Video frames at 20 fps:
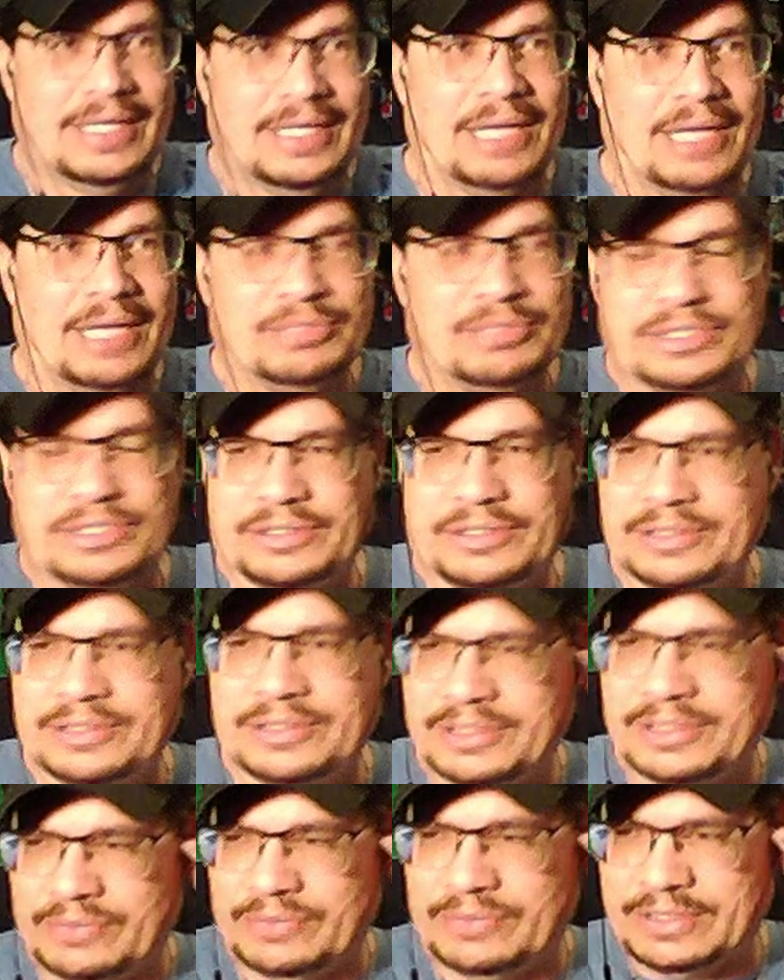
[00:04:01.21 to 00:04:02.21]
I'm sure
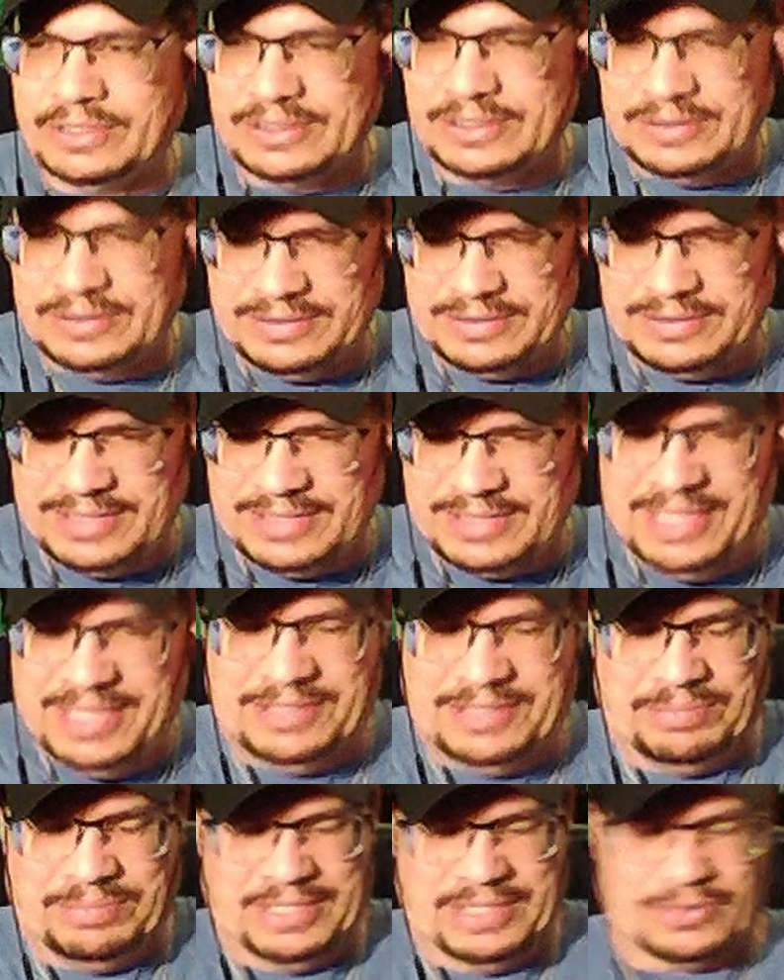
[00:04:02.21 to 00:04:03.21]
it wasn't
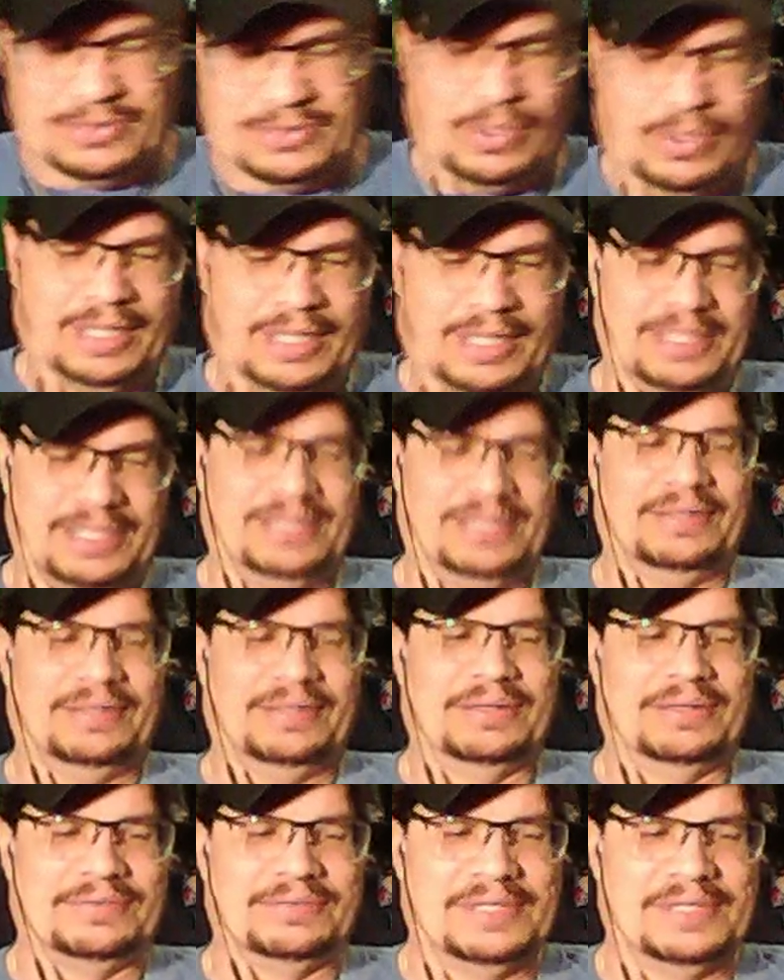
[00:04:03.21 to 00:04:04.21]
the best quality
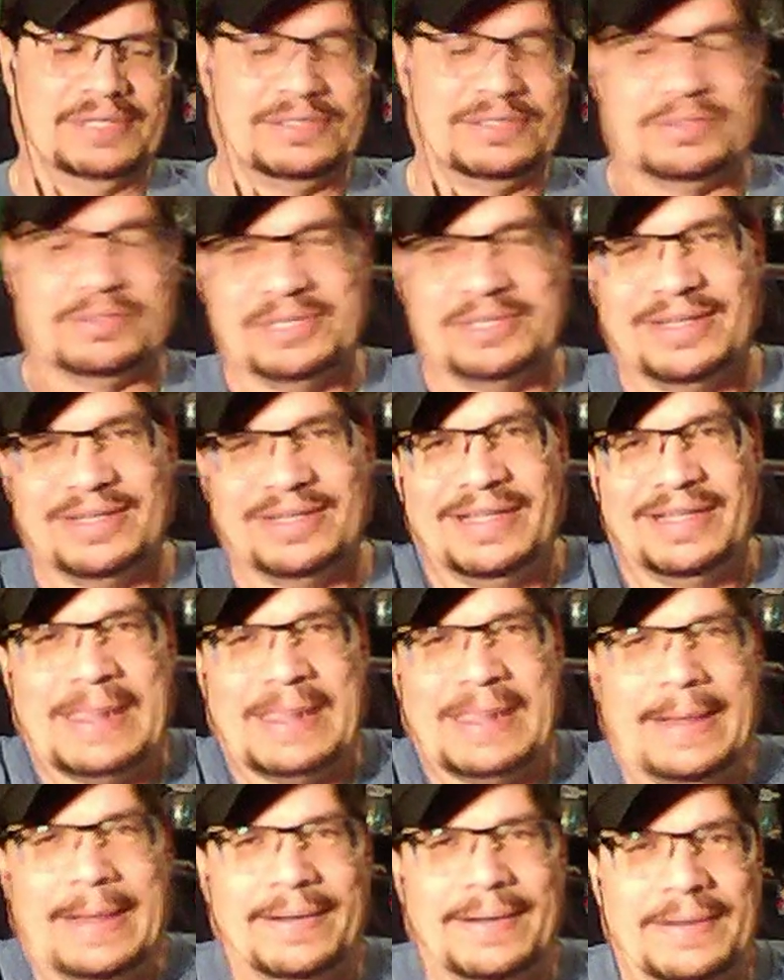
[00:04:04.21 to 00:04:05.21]
of instrument,
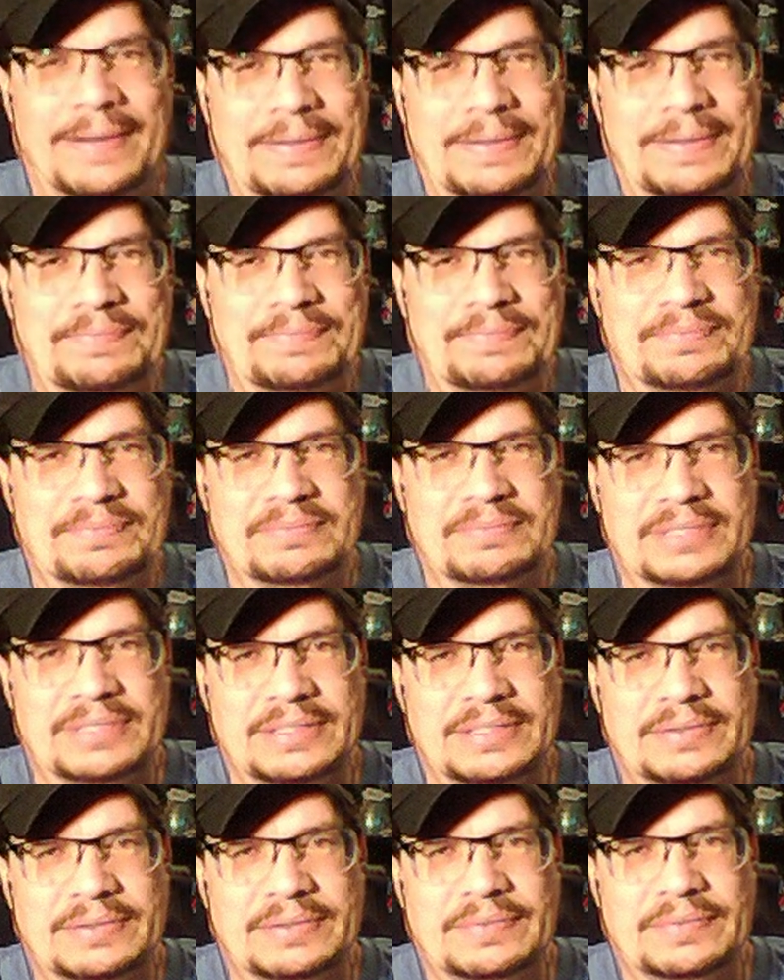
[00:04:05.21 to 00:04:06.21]

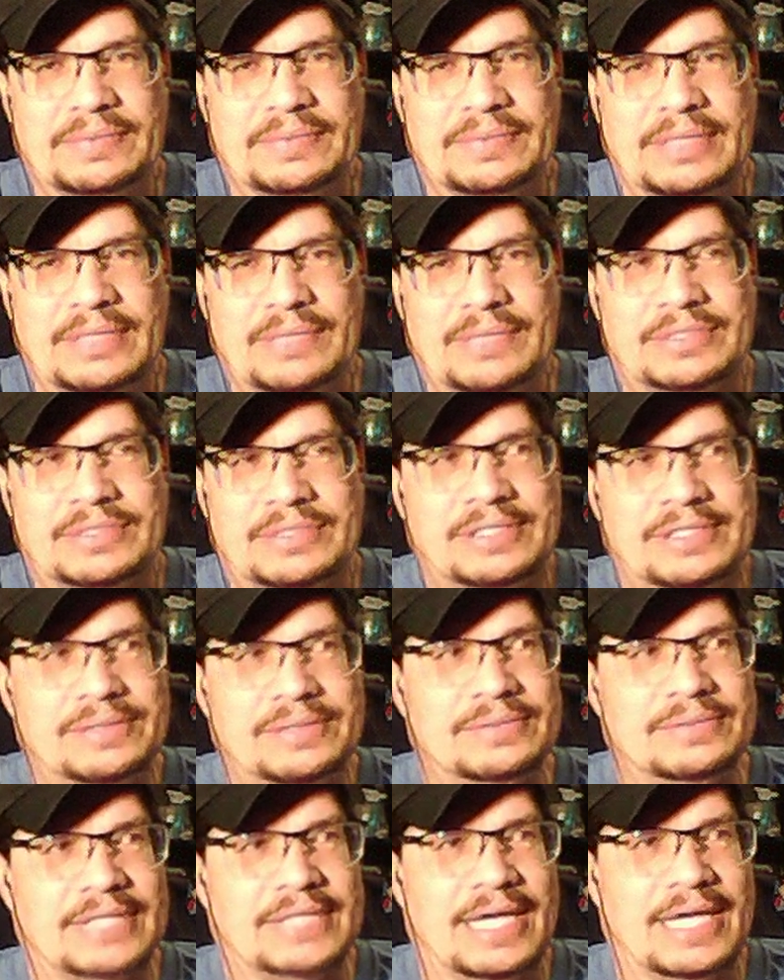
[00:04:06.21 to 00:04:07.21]
but it was
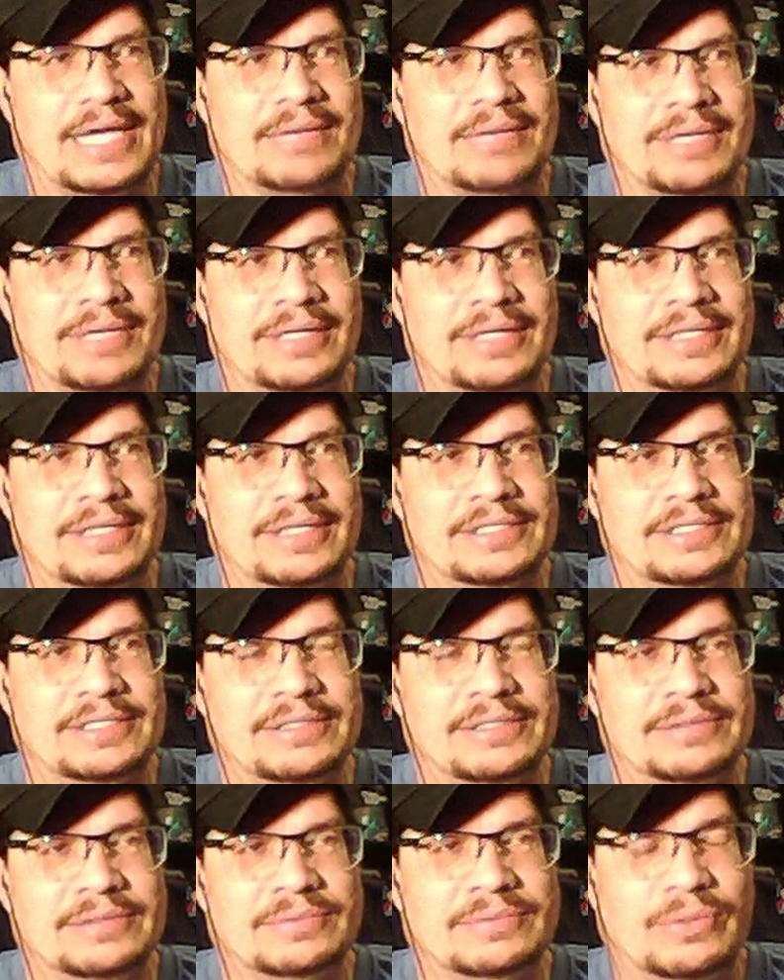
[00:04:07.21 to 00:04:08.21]
still Zach, man, and he
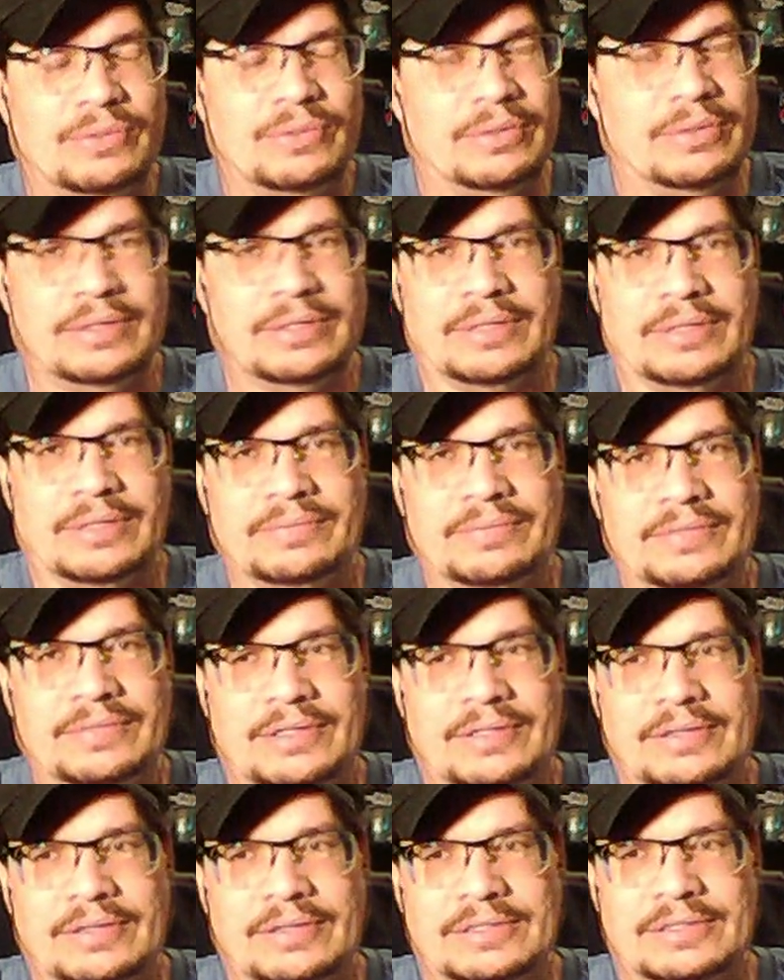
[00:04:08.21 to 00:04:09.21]
still tore it up
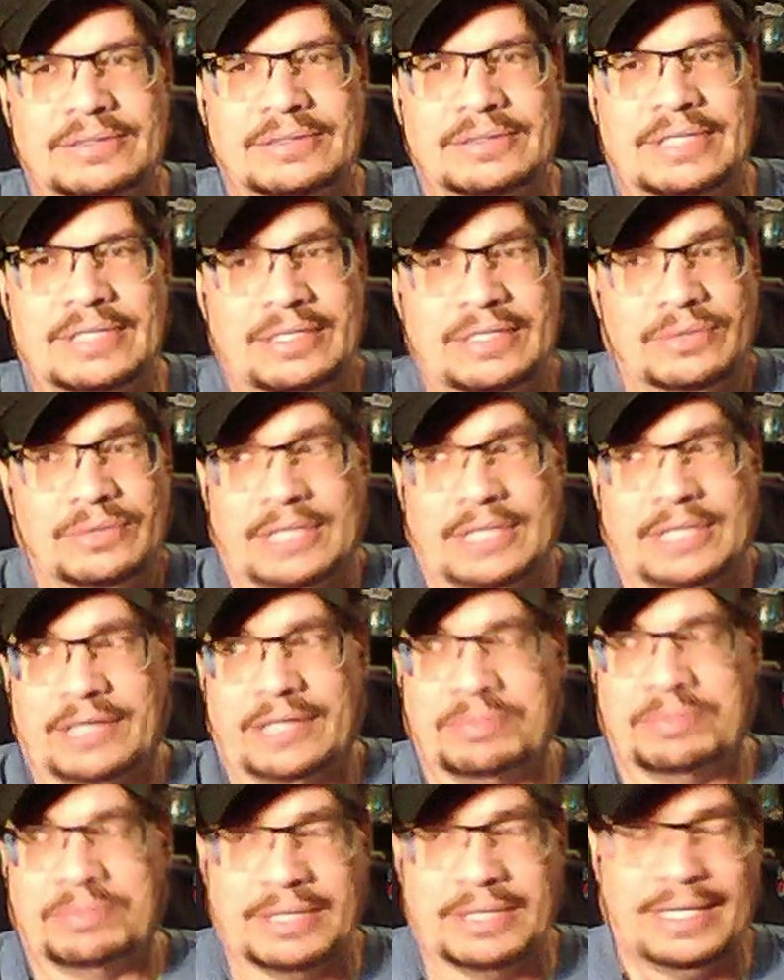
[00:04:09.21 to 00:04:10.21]
because he knows how
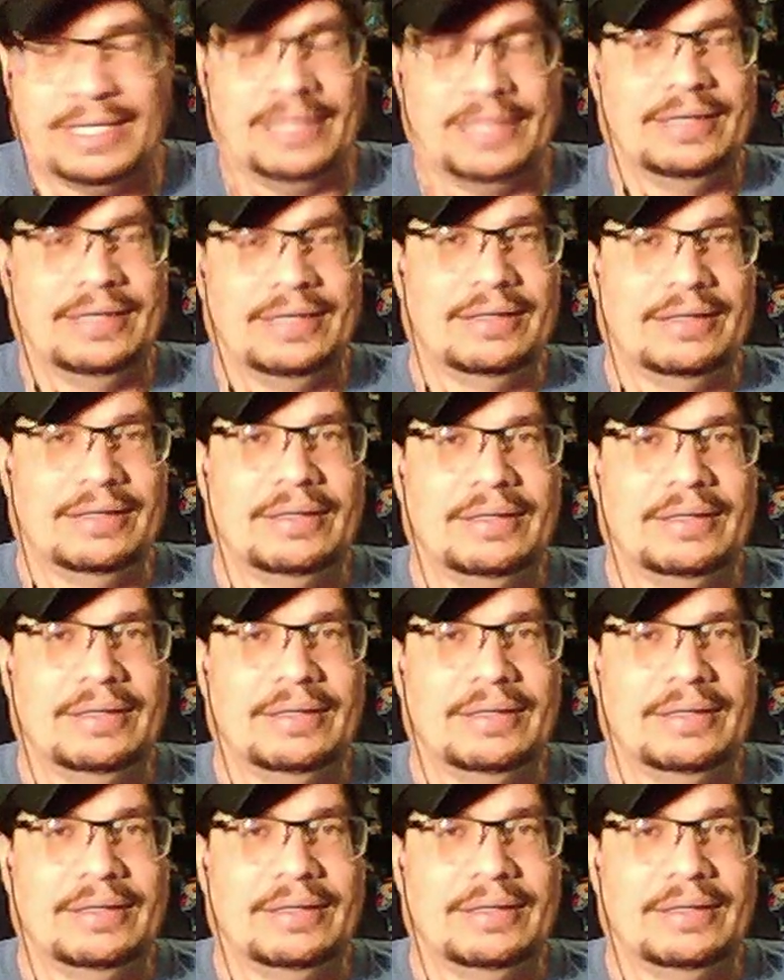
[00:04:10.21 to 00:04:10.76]
to play.